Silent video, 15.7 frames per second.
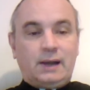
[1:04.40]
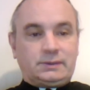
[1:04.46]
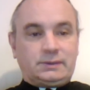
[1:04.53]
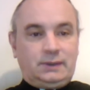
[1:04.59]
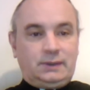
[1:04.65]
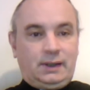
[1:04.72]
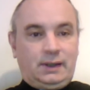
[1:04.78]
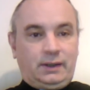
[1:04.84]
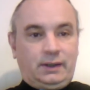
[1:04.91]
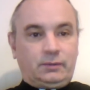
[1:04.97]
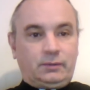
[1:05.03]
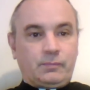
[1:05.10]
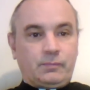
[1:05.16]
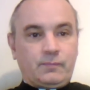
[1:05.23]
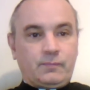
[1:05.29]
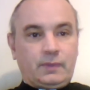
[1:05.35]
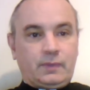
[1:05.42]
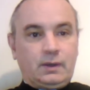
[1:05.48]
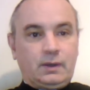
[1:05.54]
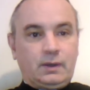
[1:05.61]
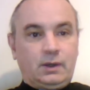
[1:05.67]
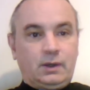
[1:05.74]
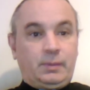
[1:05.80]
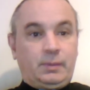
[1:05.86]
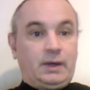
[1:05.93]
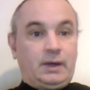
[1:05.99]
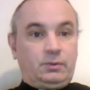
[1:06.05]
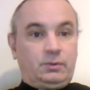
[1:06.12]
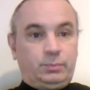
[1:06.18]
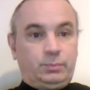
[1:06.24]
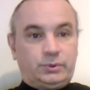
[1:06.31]
line coming
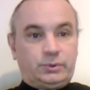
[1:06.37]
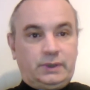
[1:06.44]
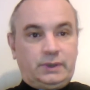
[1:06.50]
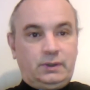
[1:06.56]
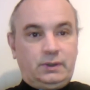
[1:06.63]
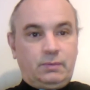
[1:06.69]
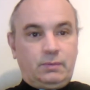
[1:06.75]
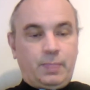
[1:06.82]
out of Brazil.